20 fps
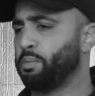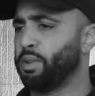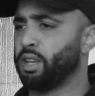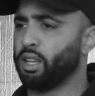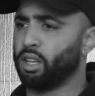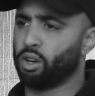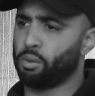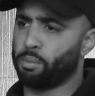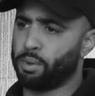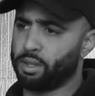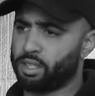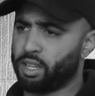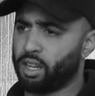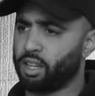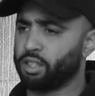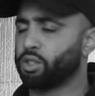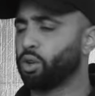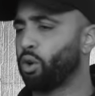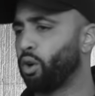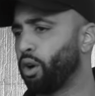to be a little bit
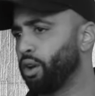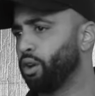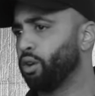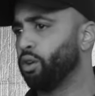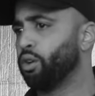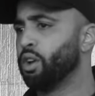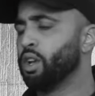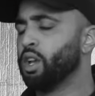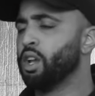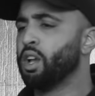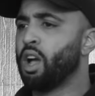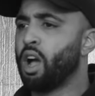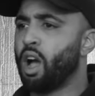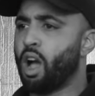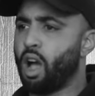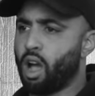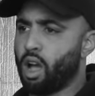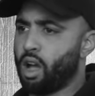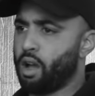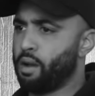territorial
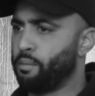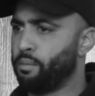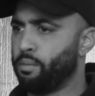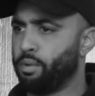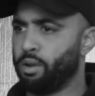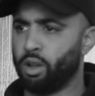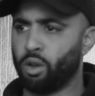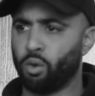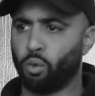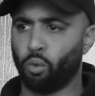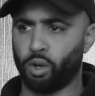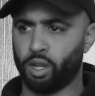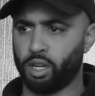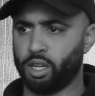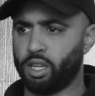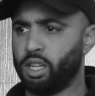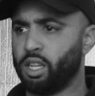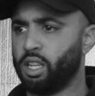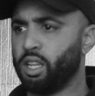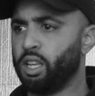um,
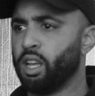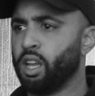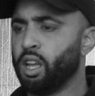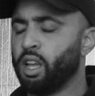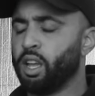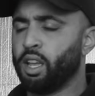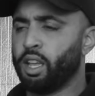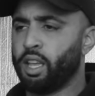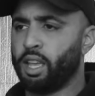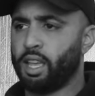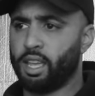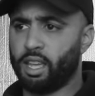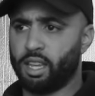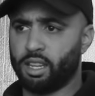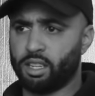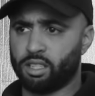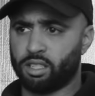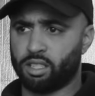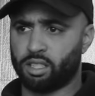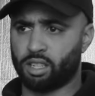when he
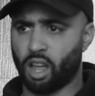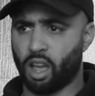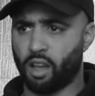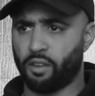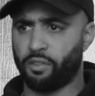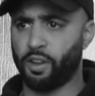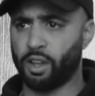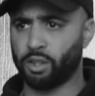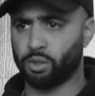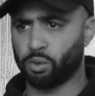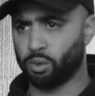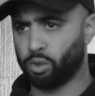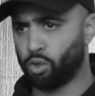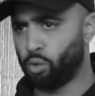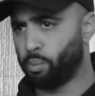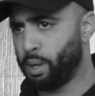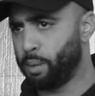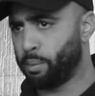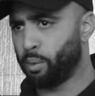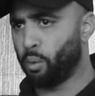is uh, faced with
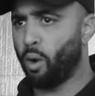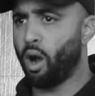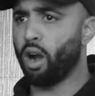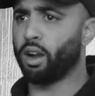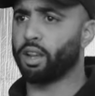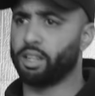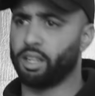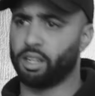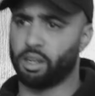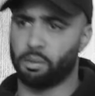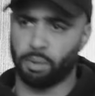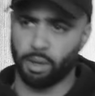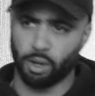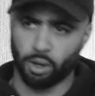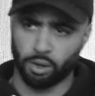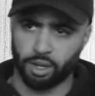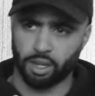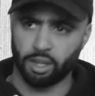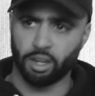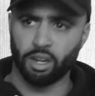new people walking in the
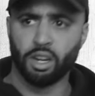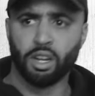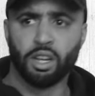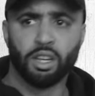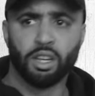building.